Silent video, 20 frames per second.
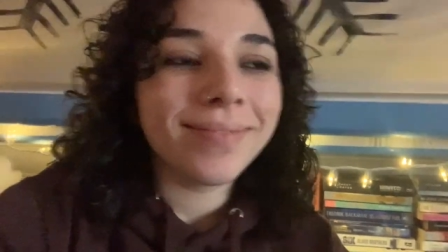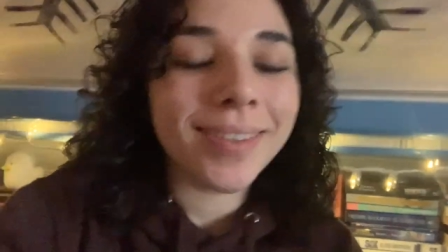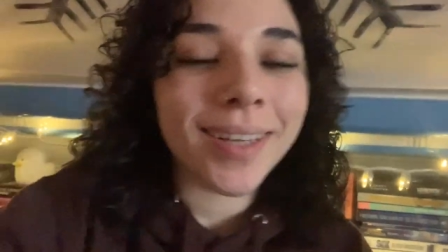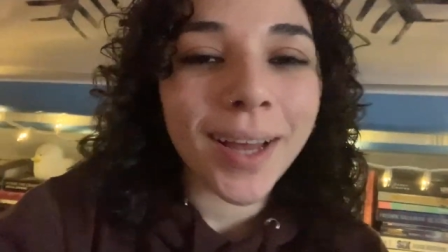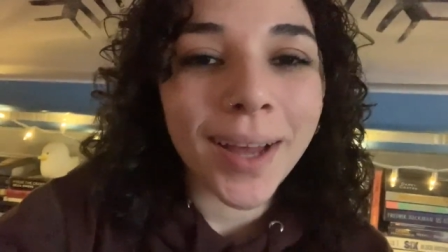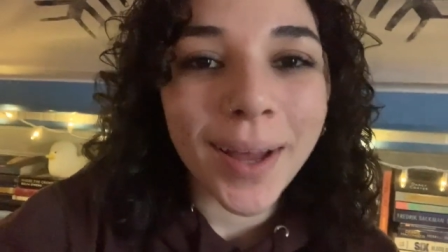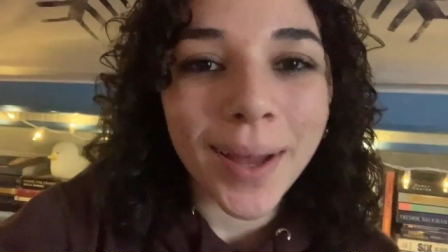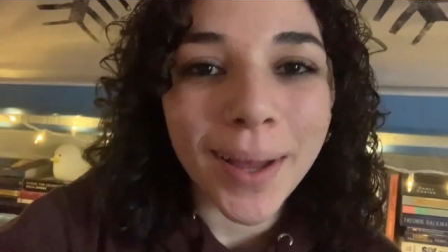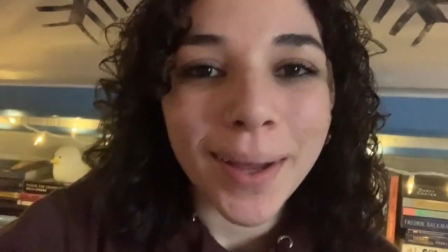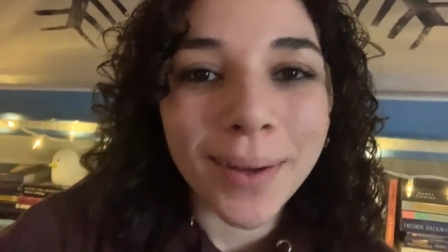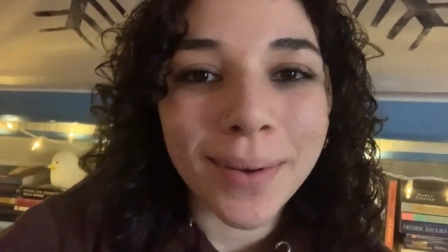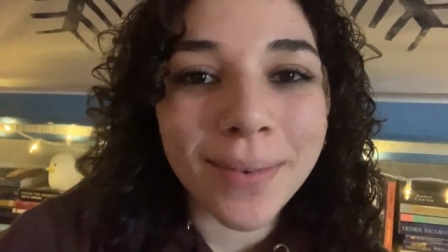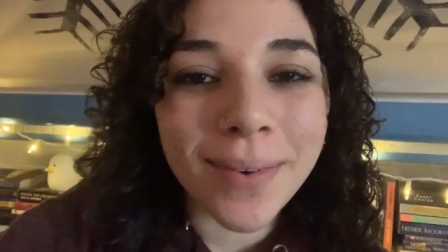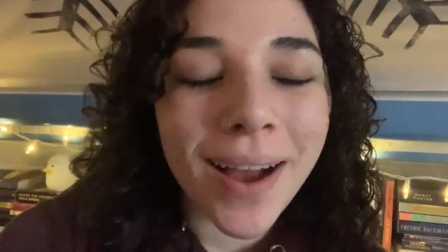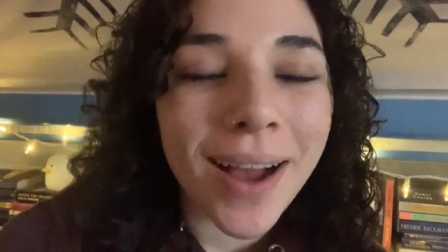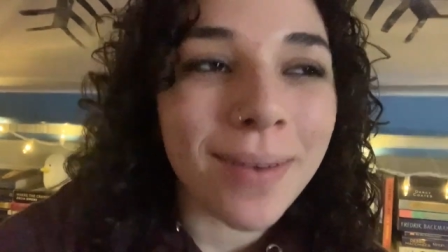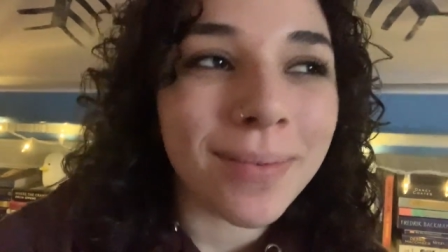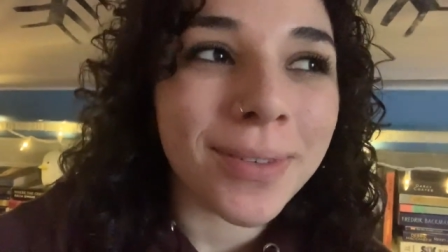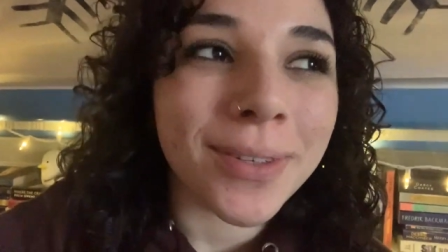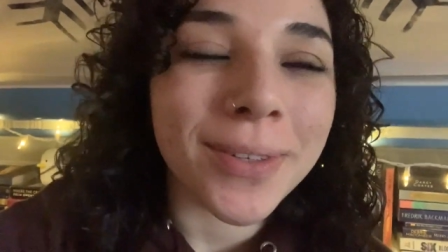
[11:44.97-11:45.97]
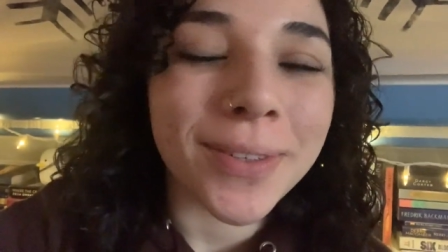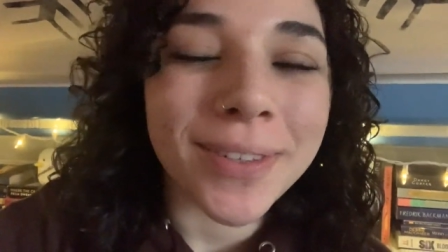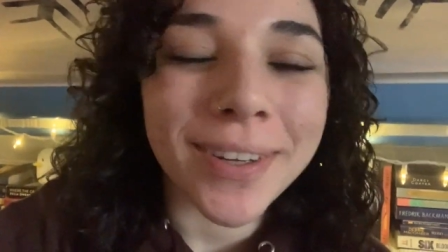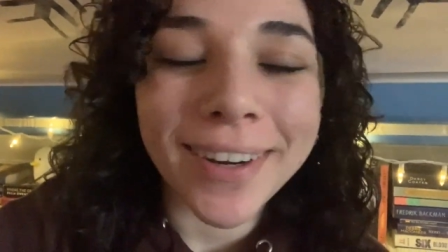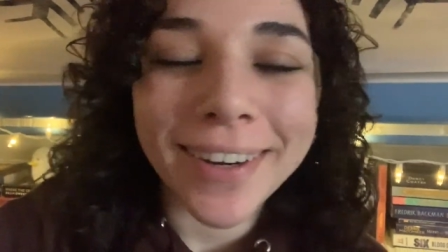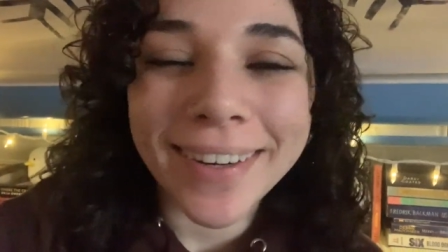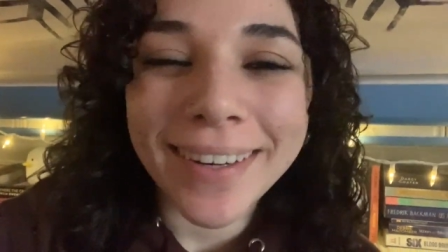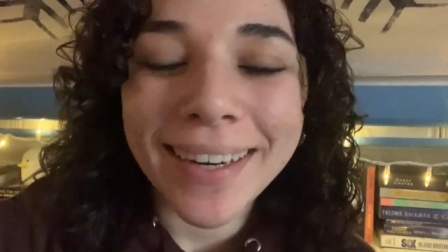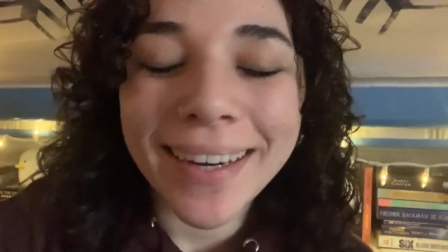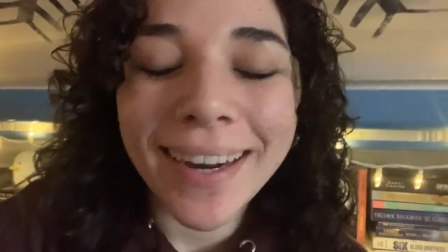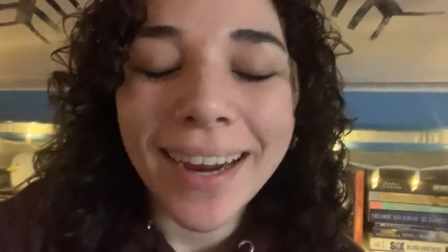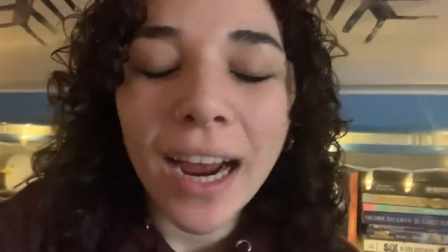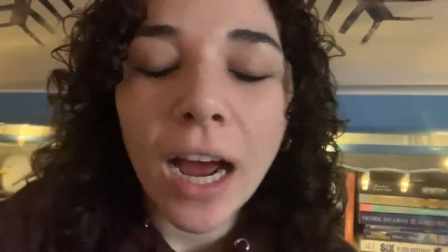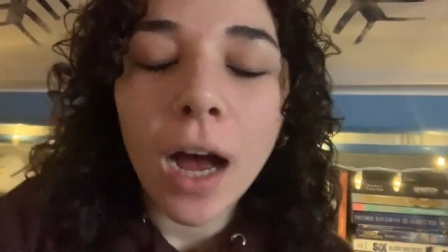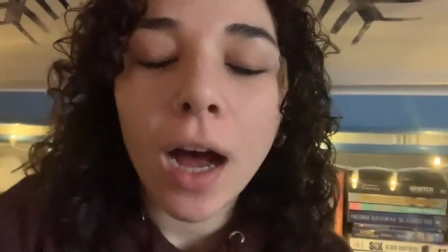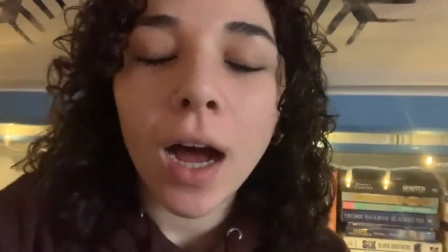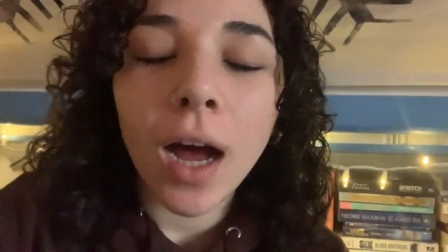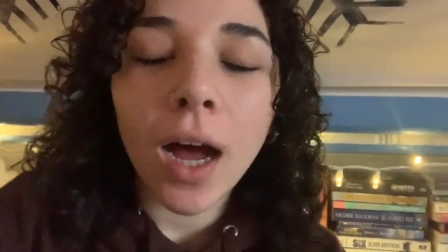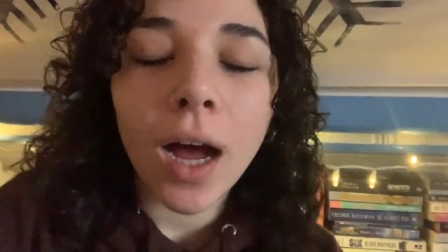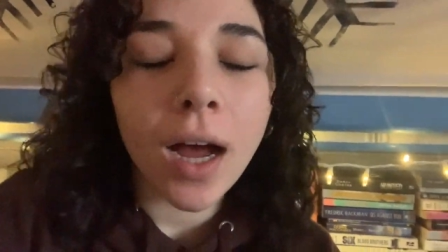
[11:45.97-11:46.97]
Uh-oh, I'm so sorry.
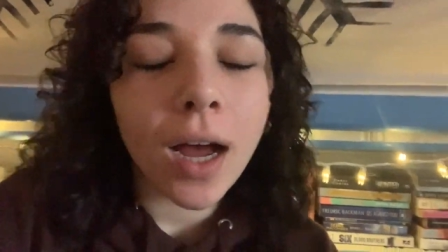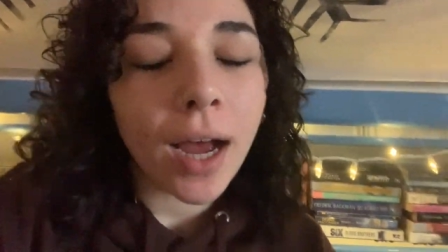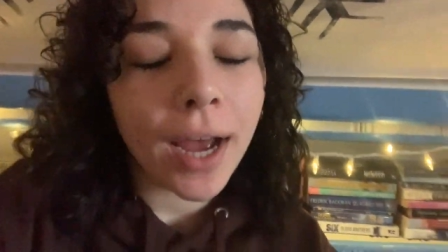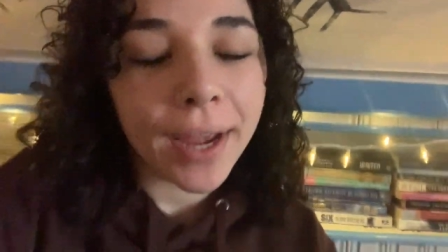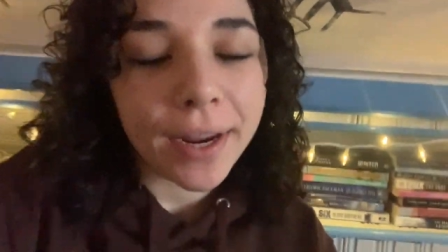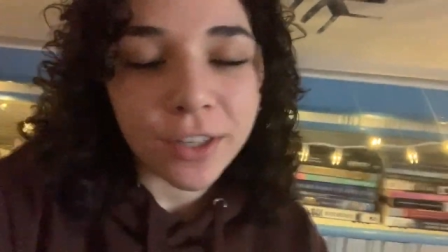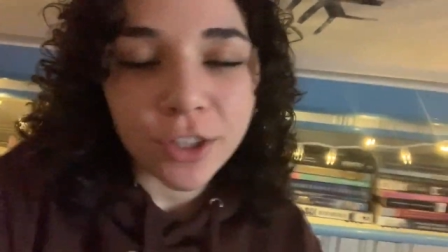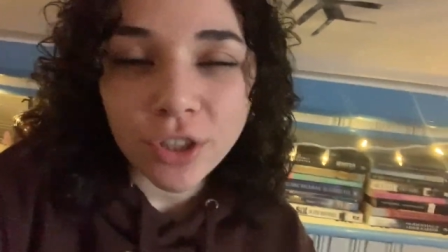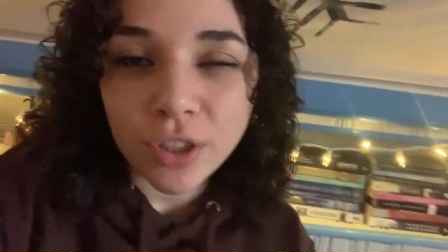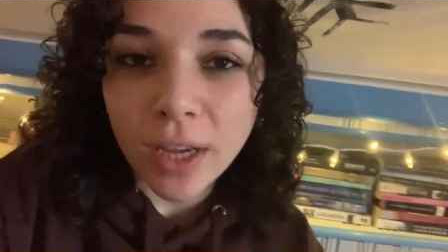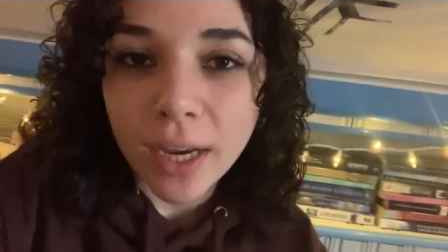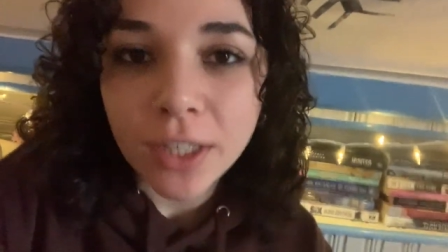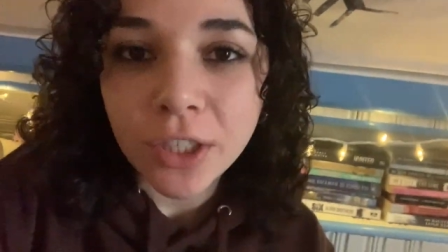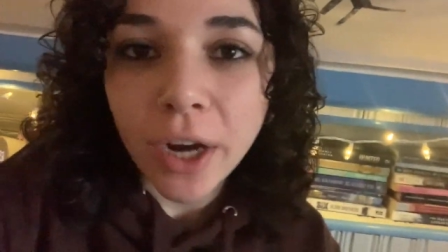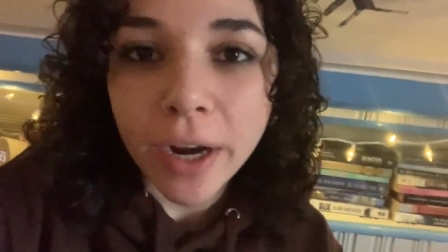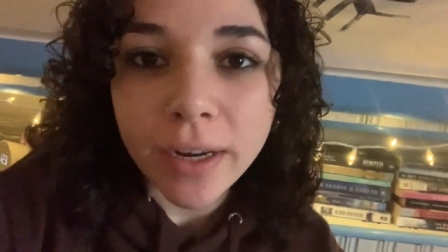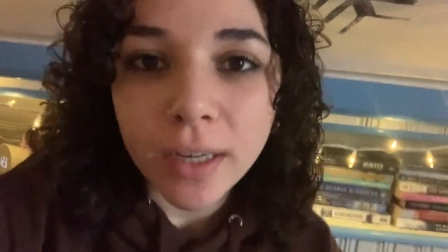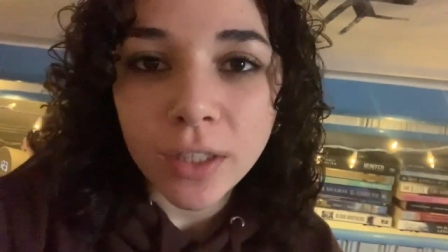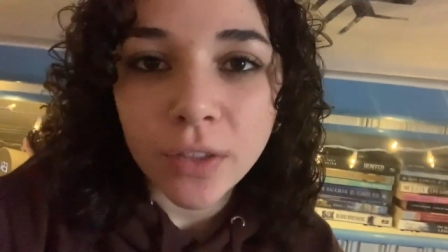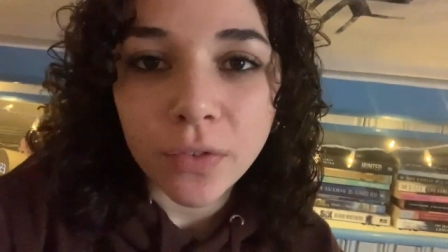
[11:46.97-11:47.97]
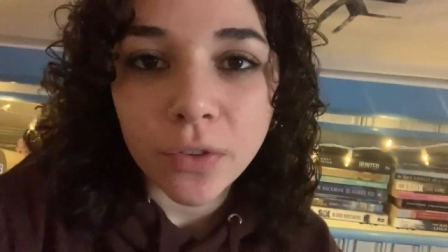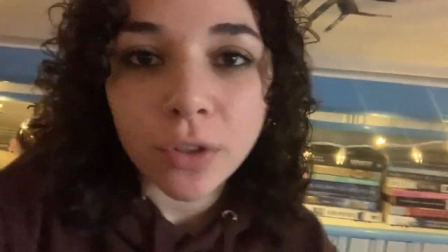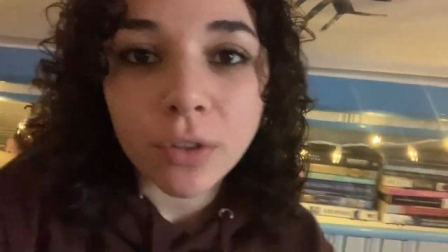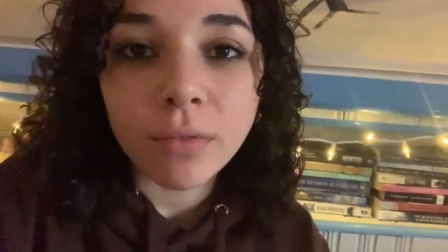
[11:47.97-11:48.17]
Uh, I just ate Chinese food.